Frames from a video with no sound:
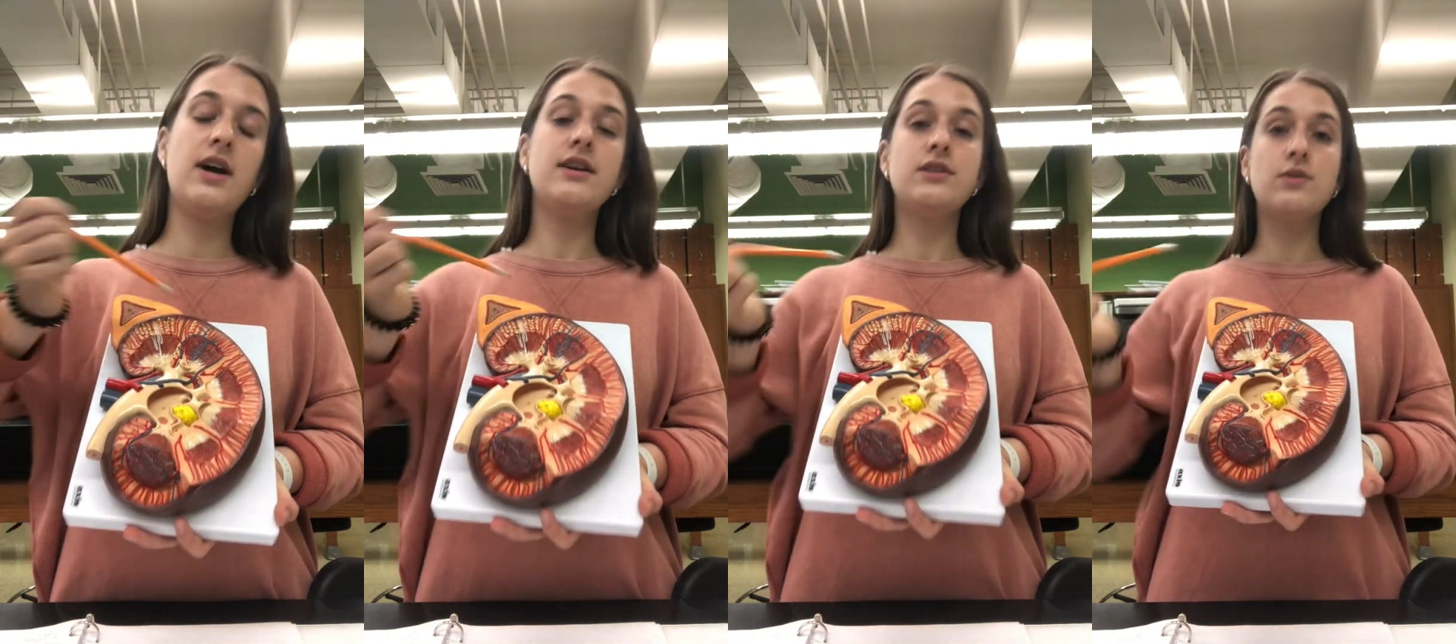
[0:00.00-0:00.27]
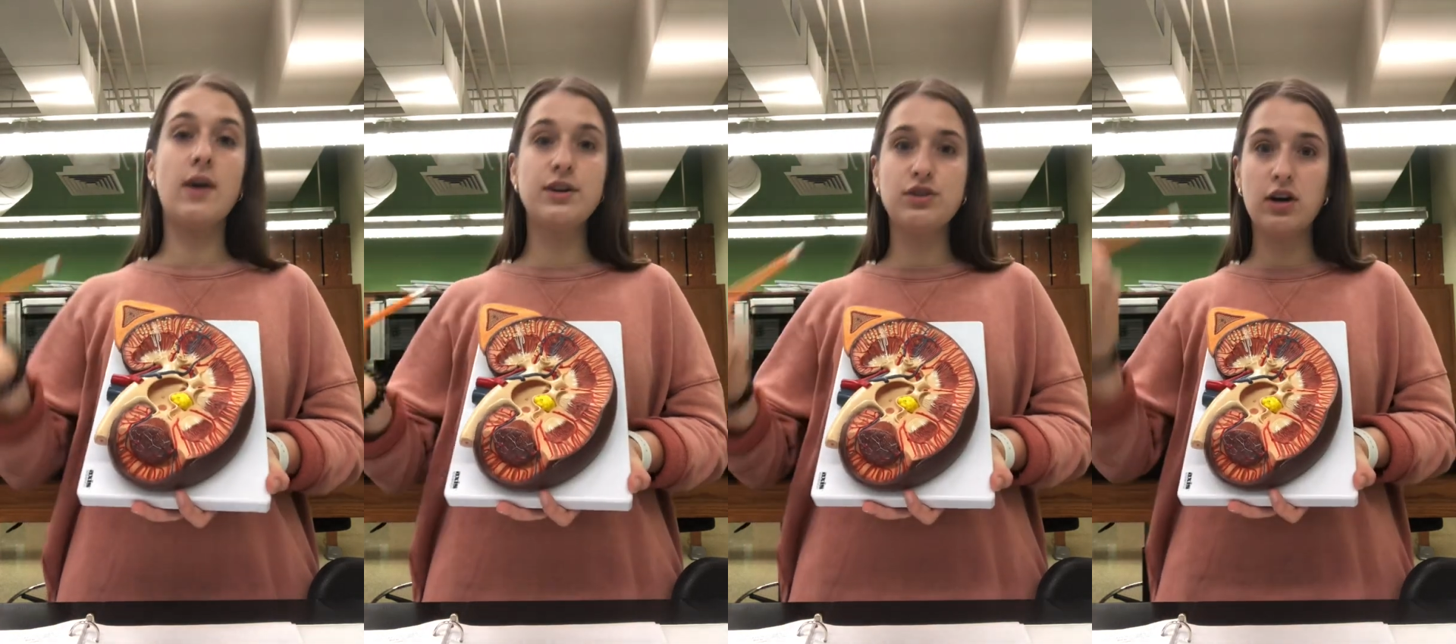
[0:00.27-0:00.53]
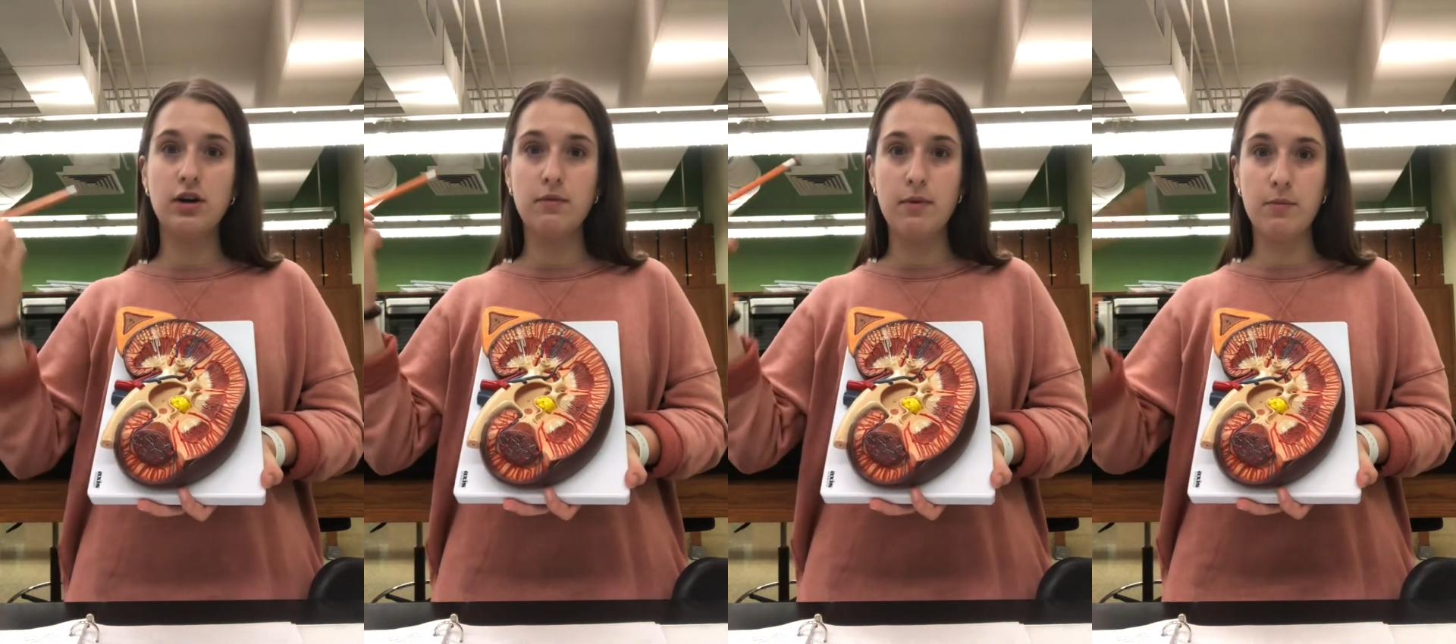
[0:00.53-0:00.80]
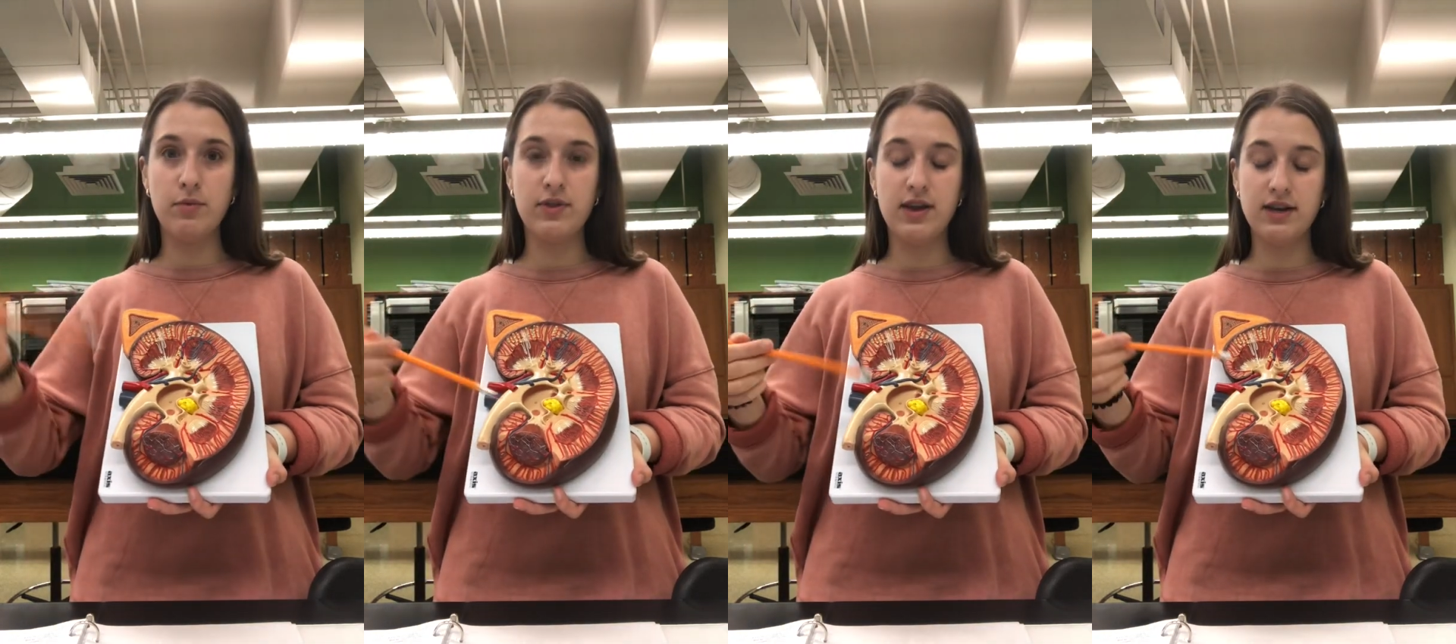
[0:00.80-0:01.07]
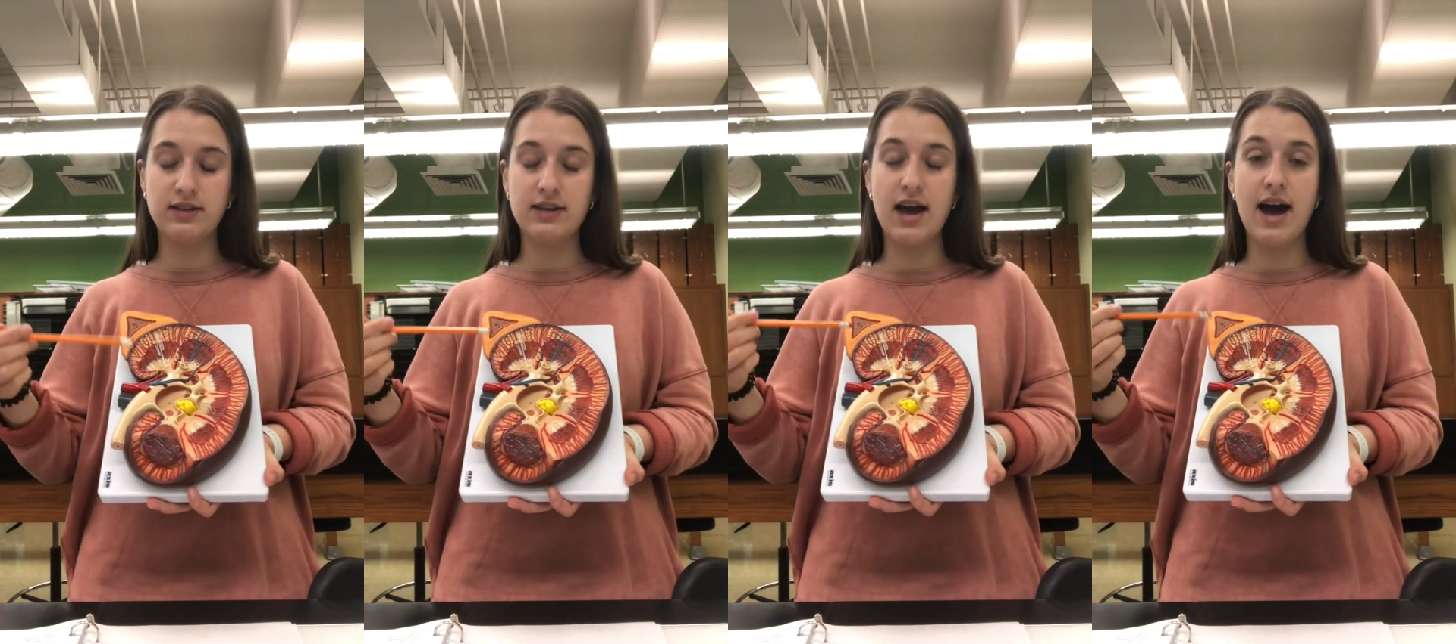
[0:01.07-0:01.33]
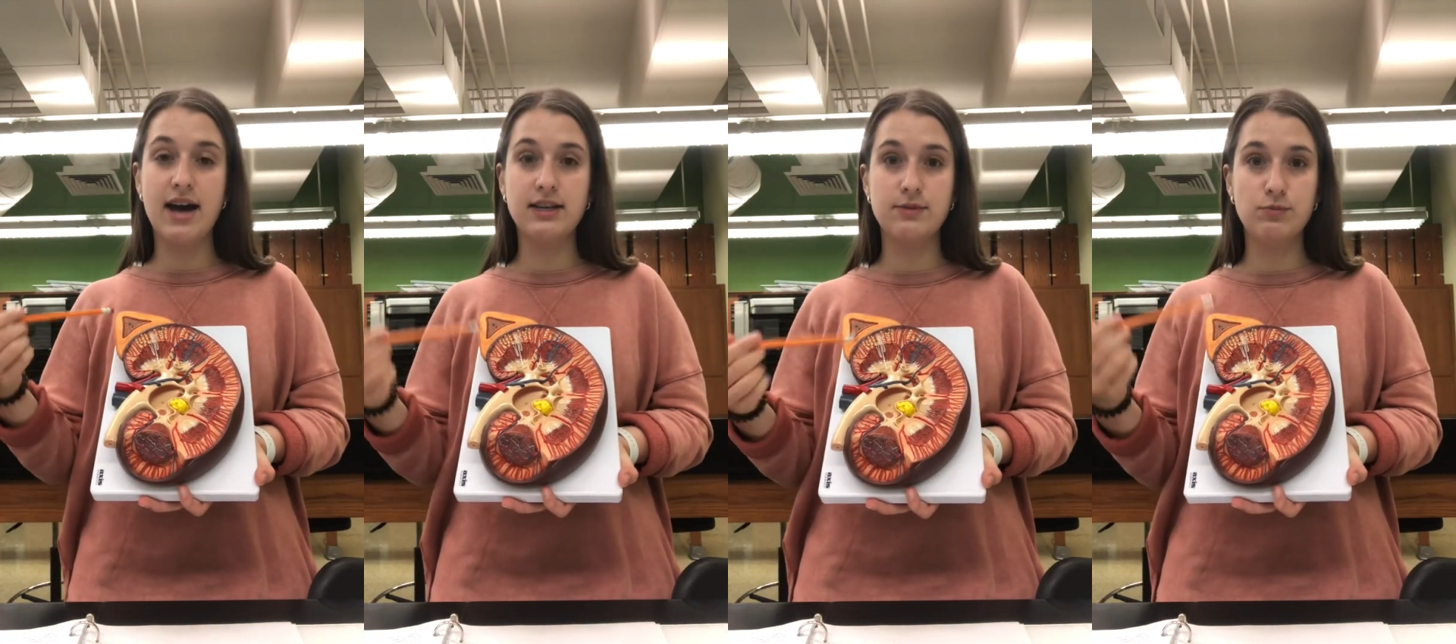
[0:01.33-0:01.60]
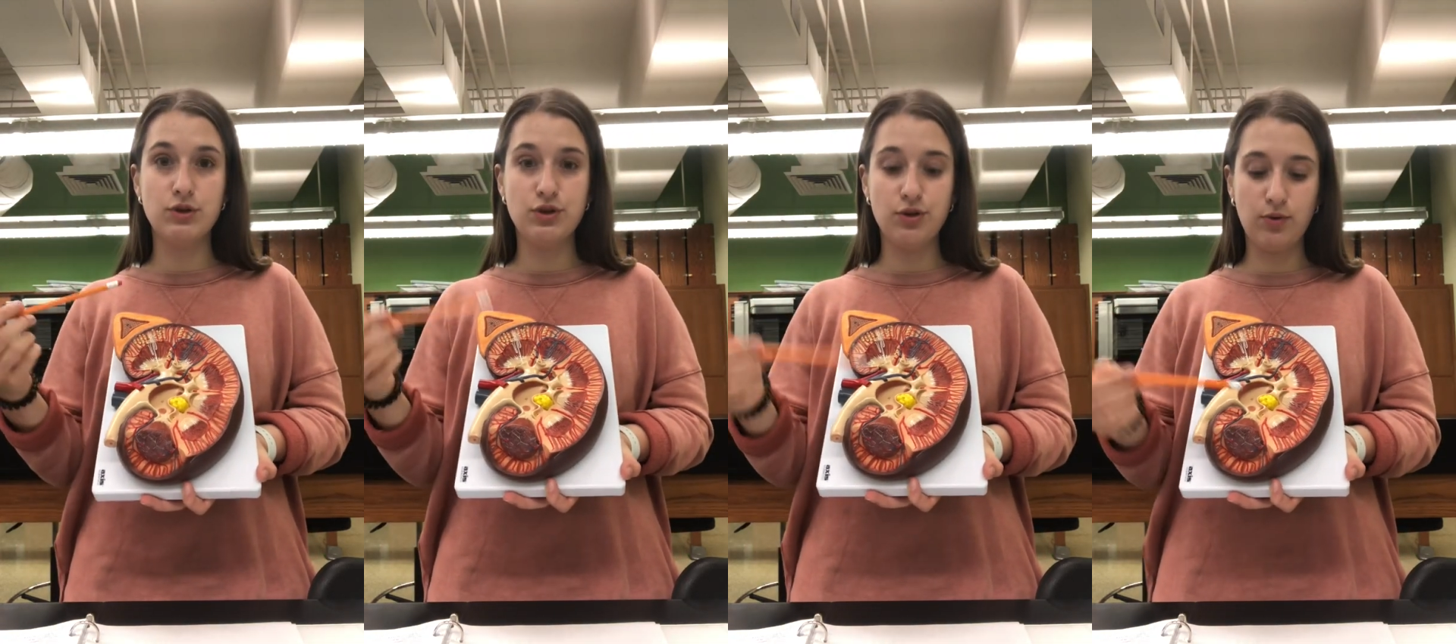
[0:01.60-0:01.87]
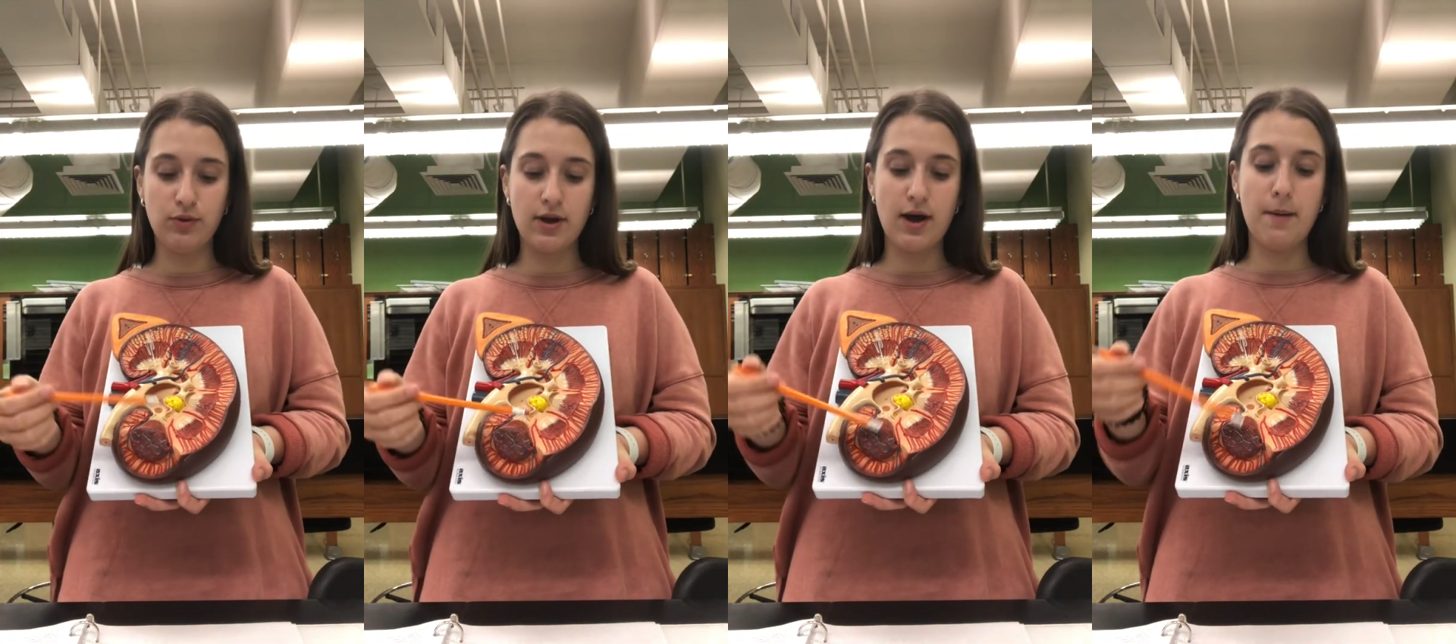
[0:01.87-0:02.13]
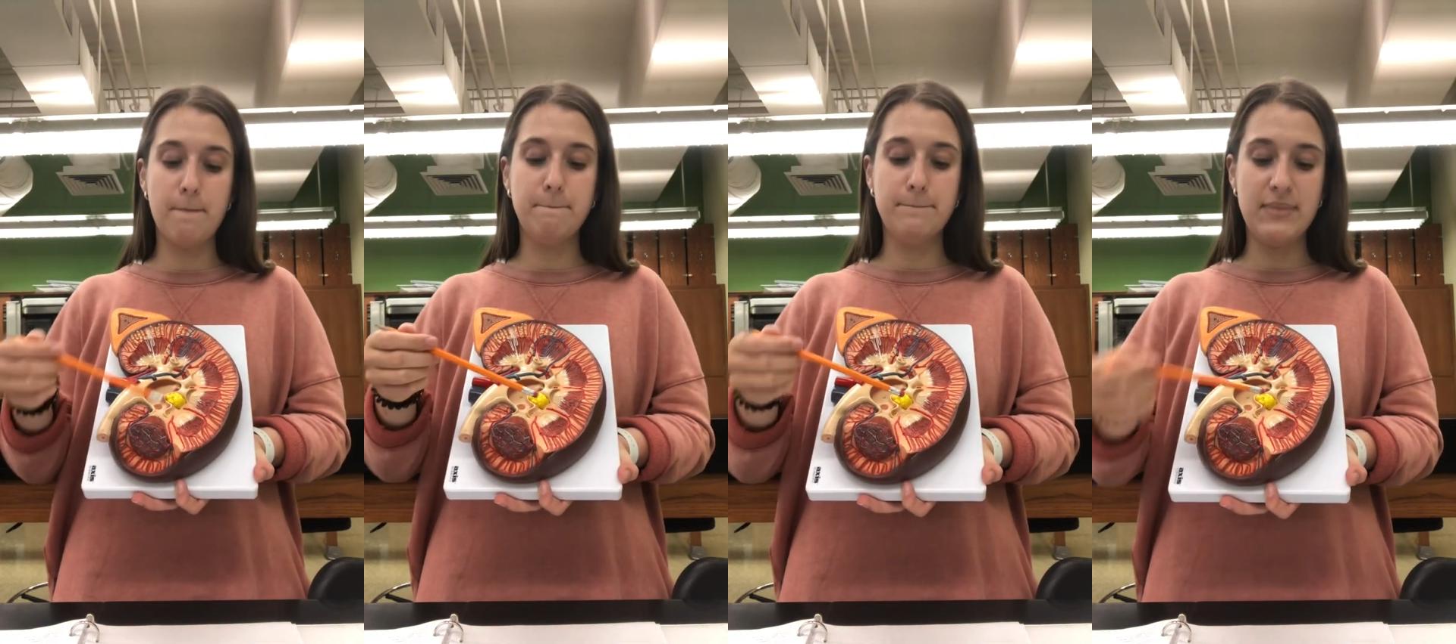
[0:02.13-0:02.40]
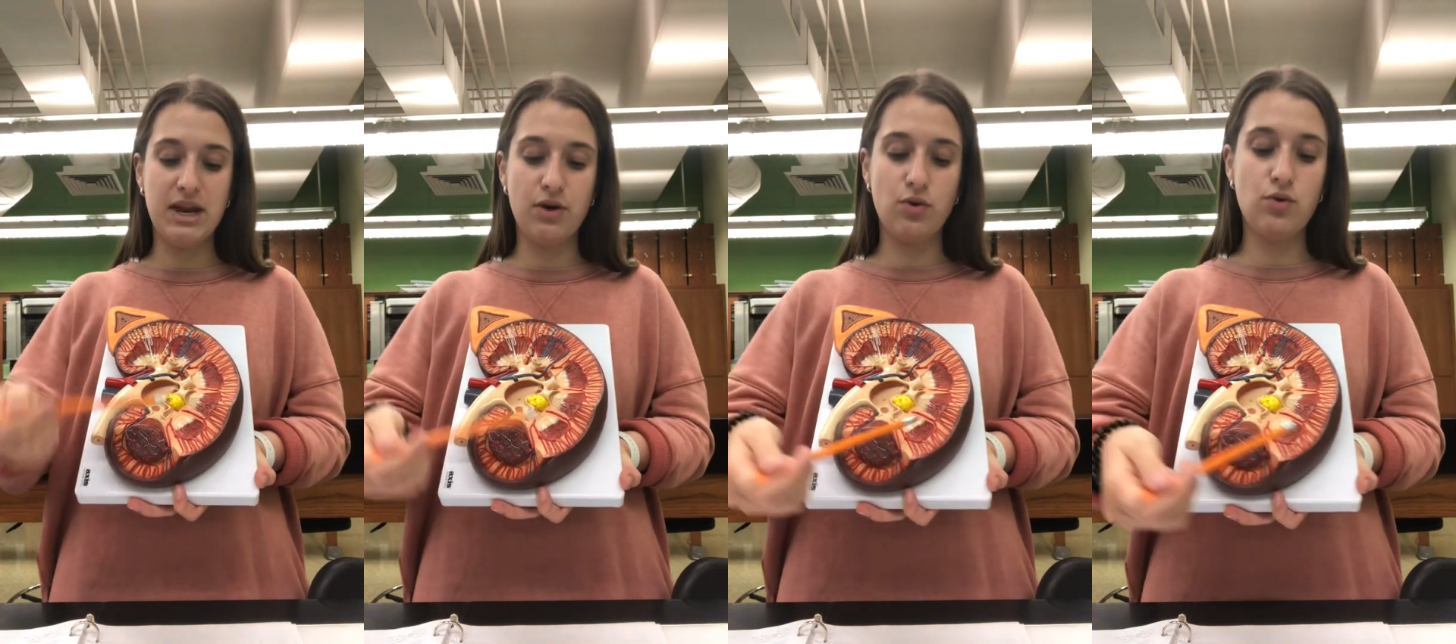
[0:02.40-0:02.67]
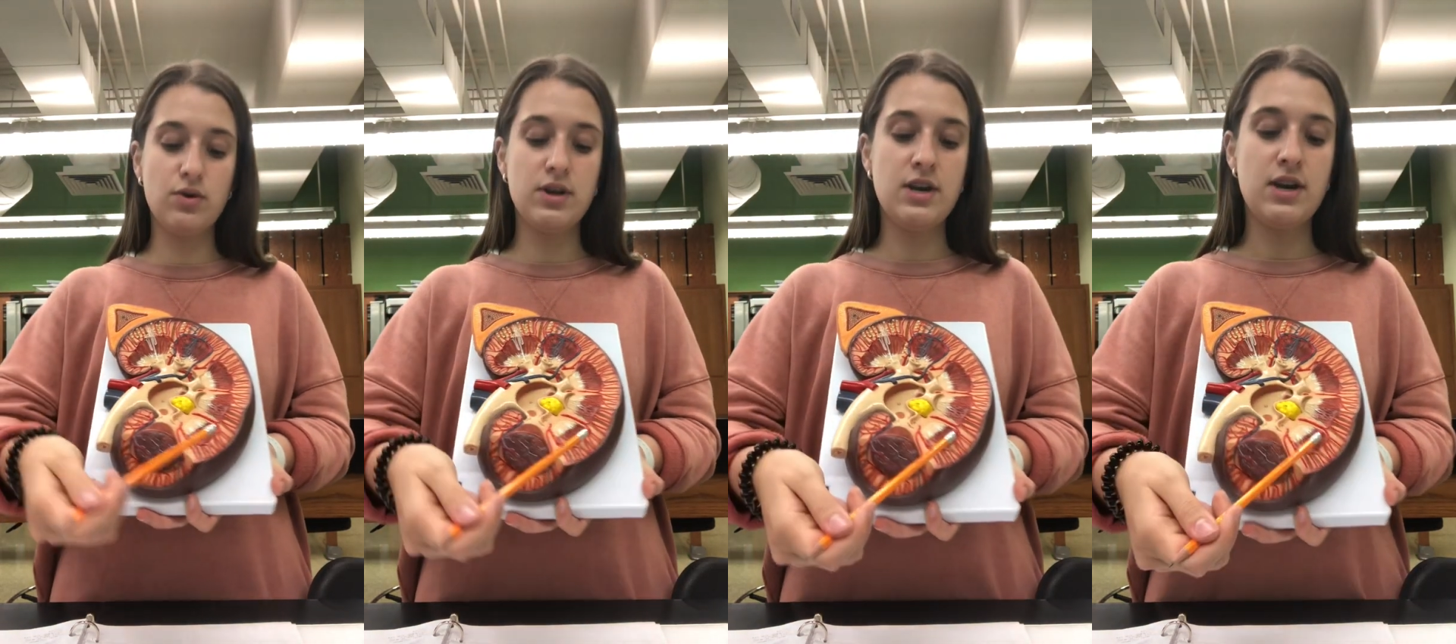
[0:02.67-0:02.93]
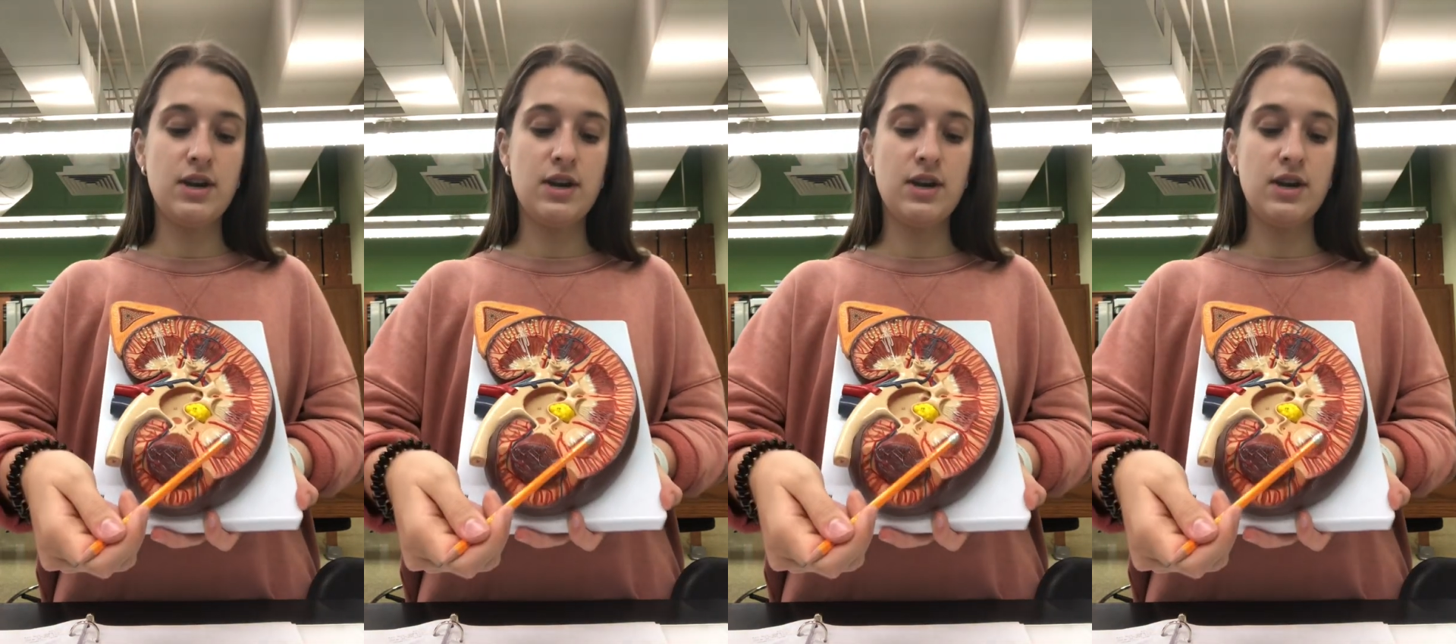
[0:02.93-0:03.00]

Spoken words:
So I try to remember this as medulla middle.